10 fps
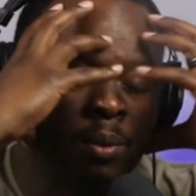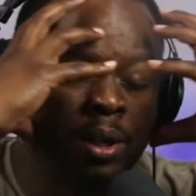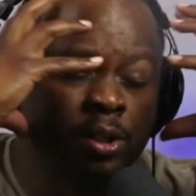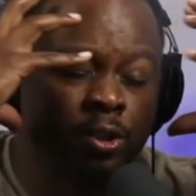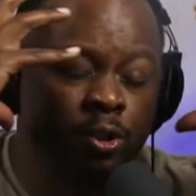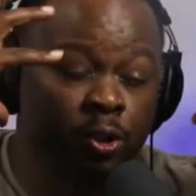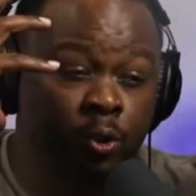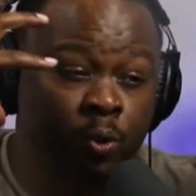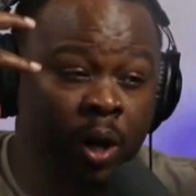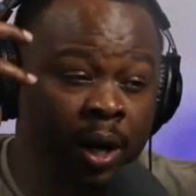
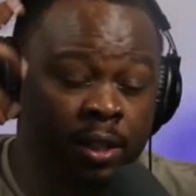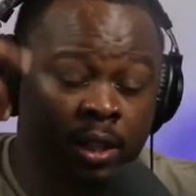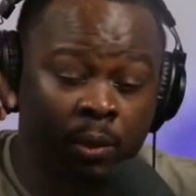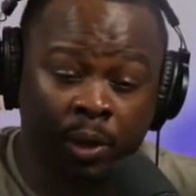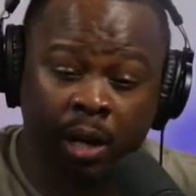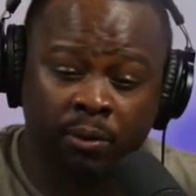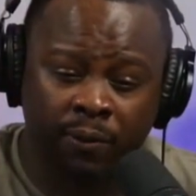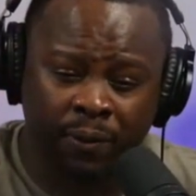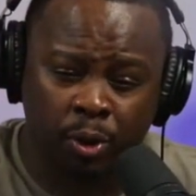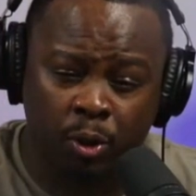nuance and what I
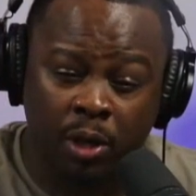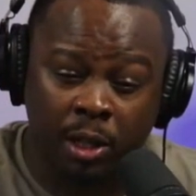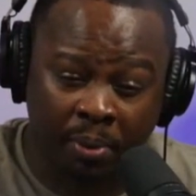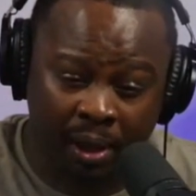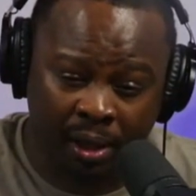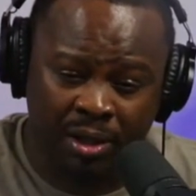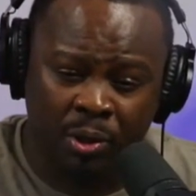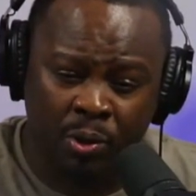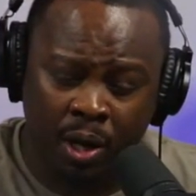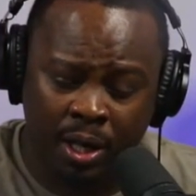refer to as
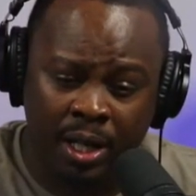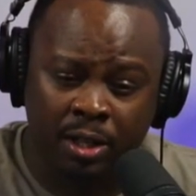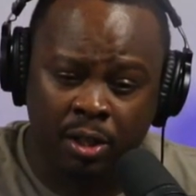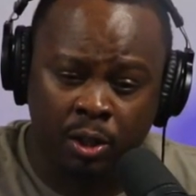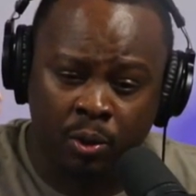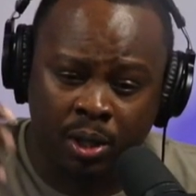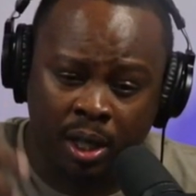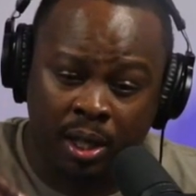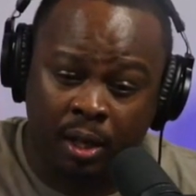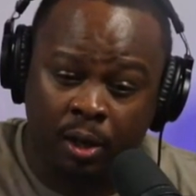political ingenuity
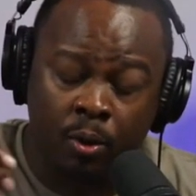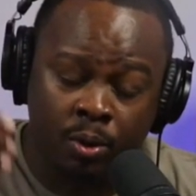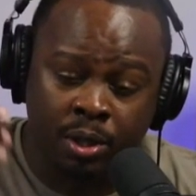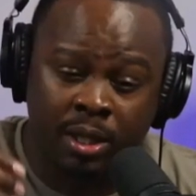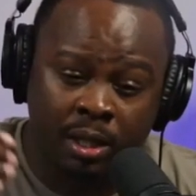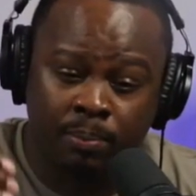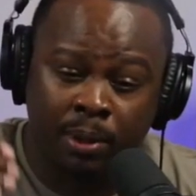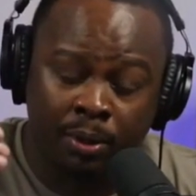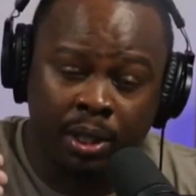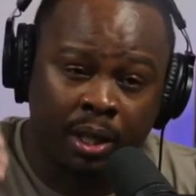that goes into
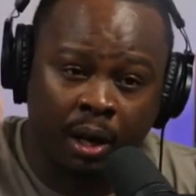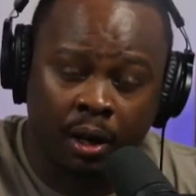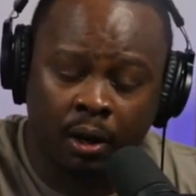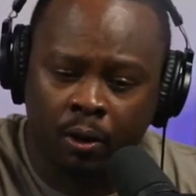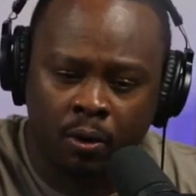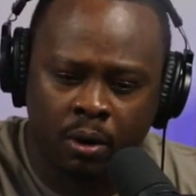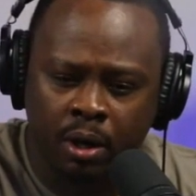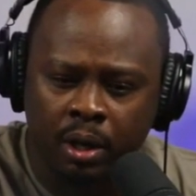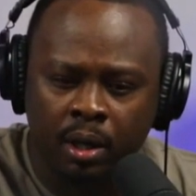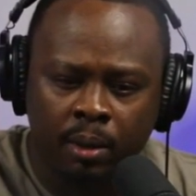building our goal.
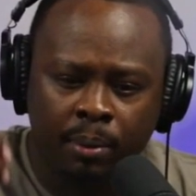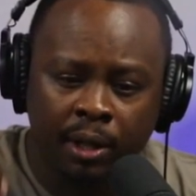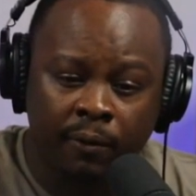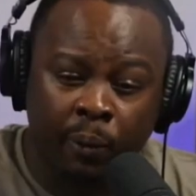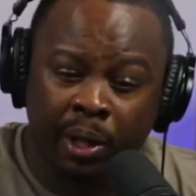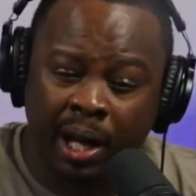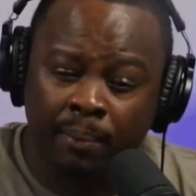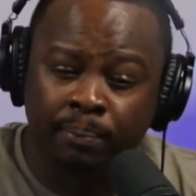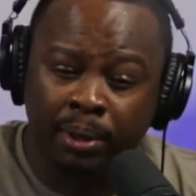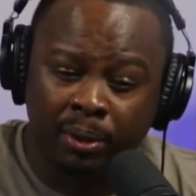But if we're
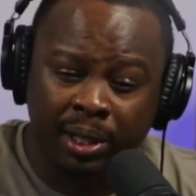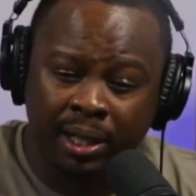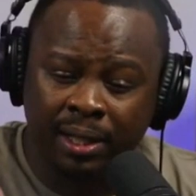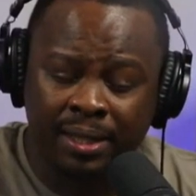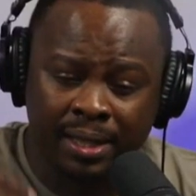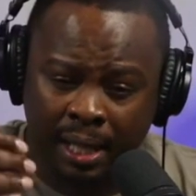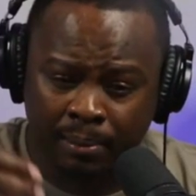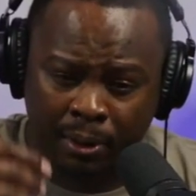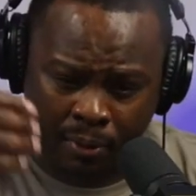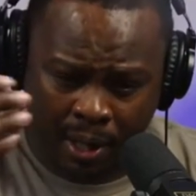not building in the same
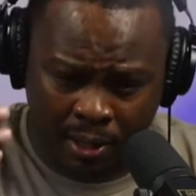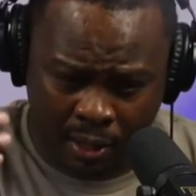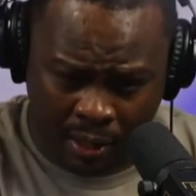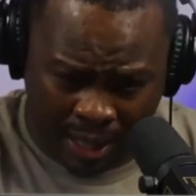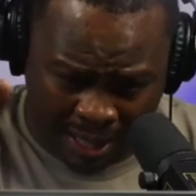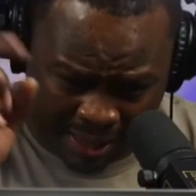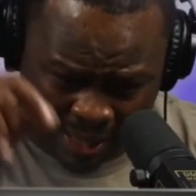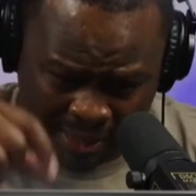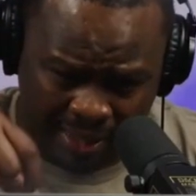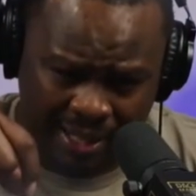direction, and I think
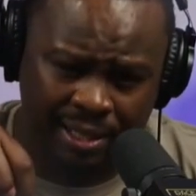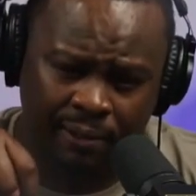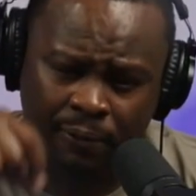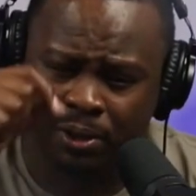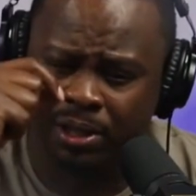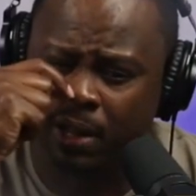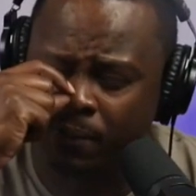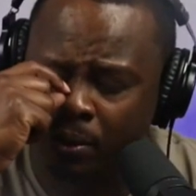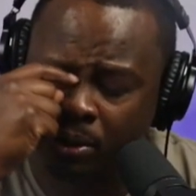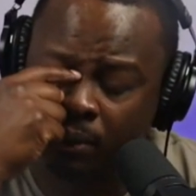that that's the
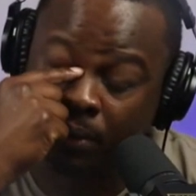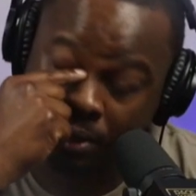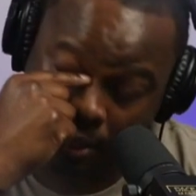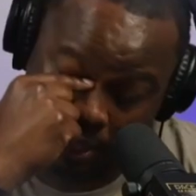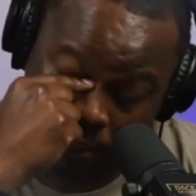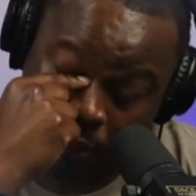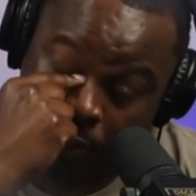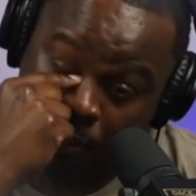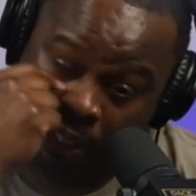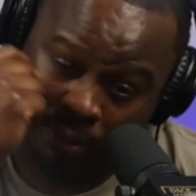philosophical difference that I started
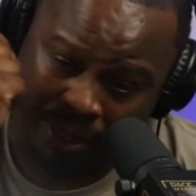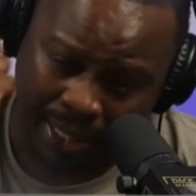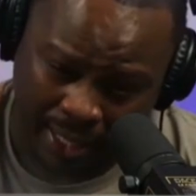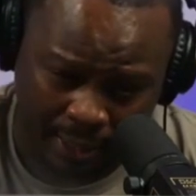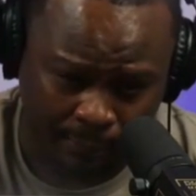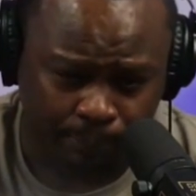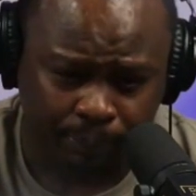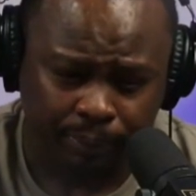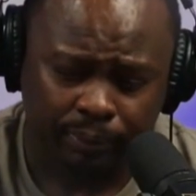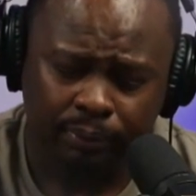with at the beginning.
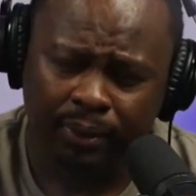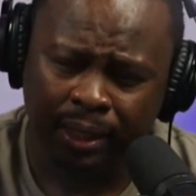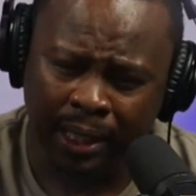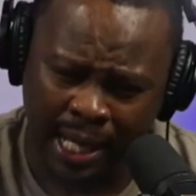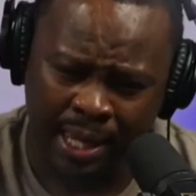In the